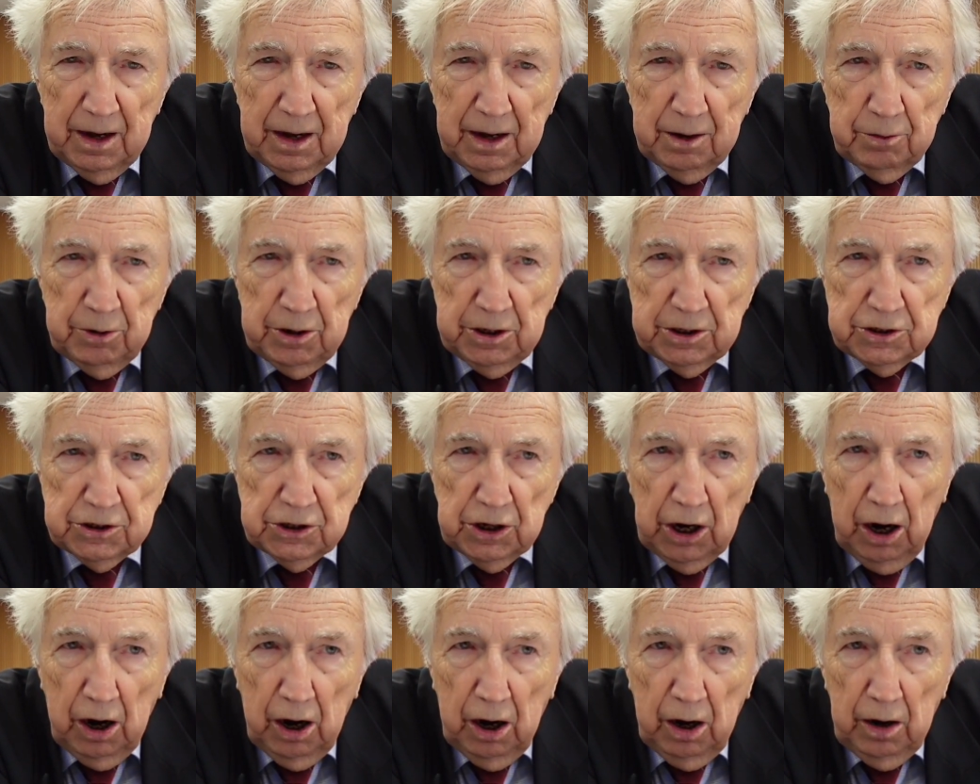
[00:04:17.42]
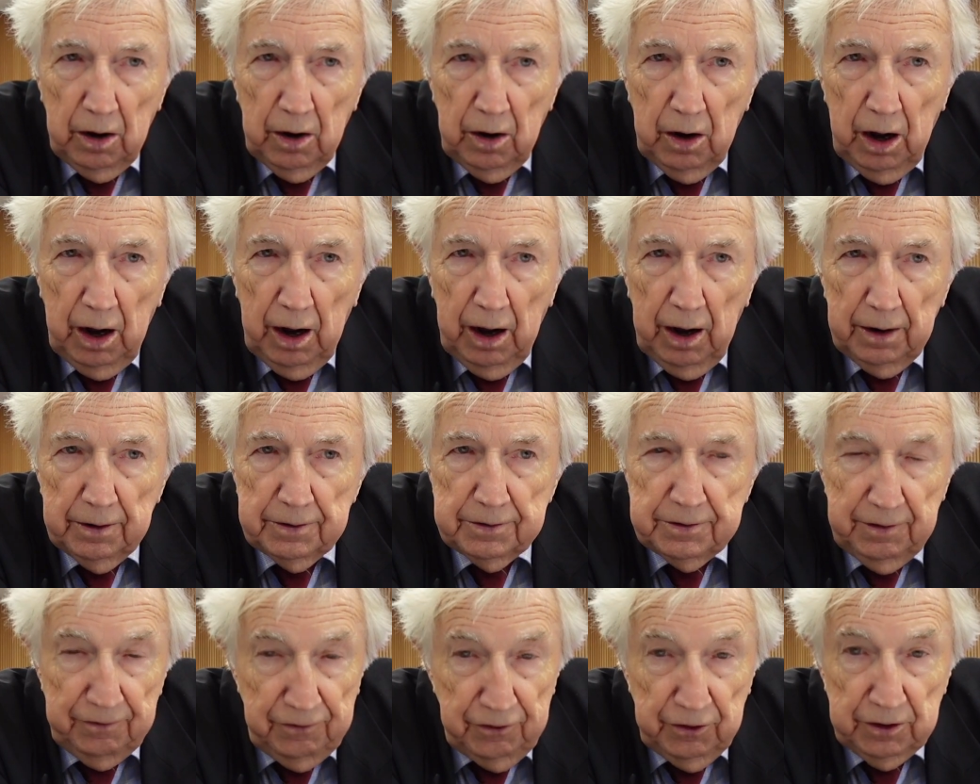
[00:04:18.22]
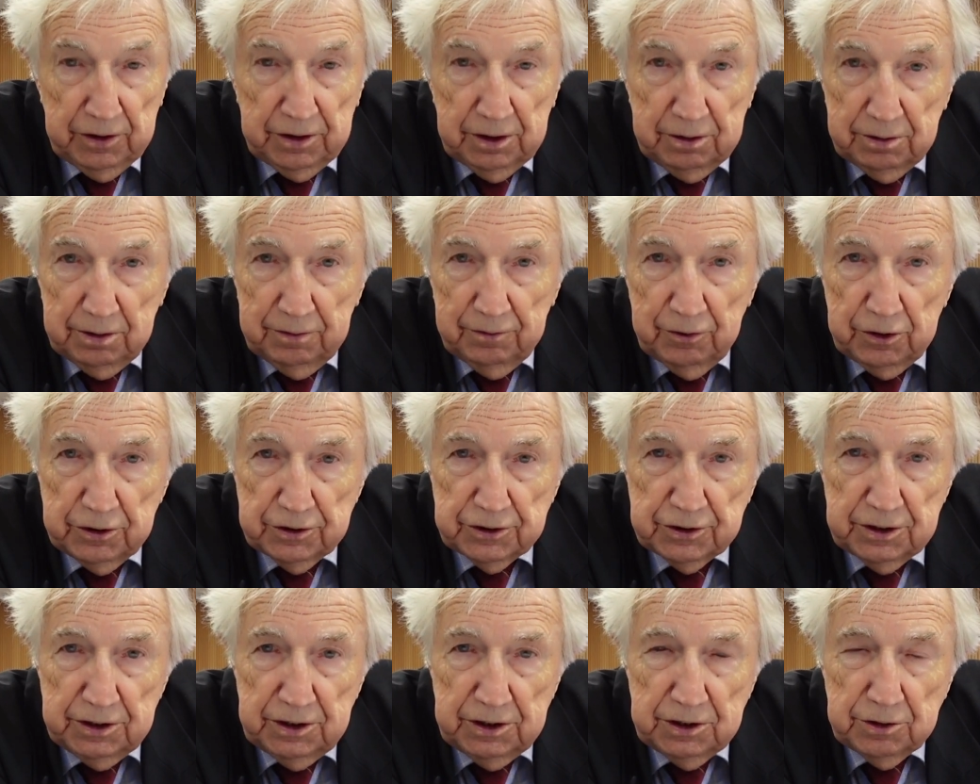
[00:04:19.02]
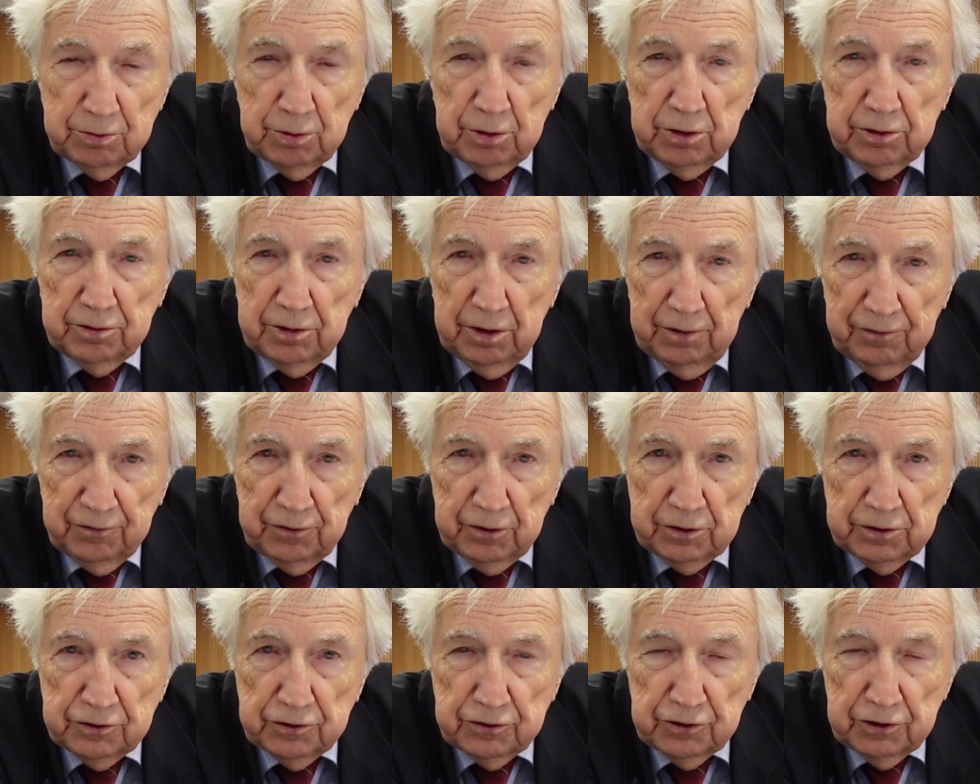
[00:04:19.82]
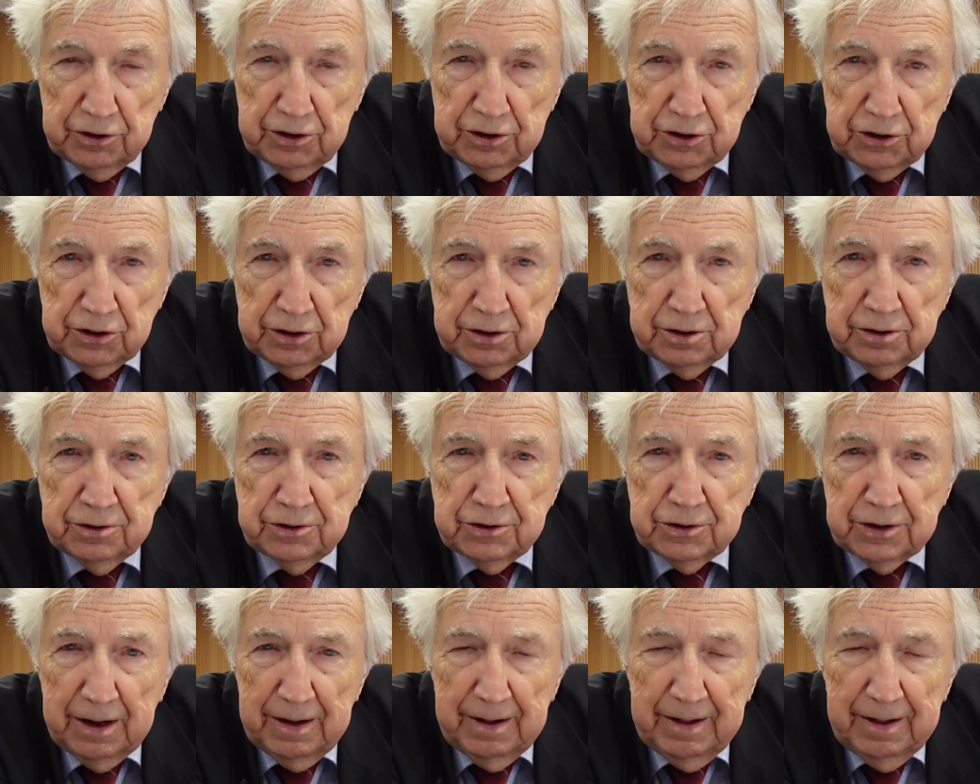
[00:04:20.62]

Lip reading: which are different universities with different traditions,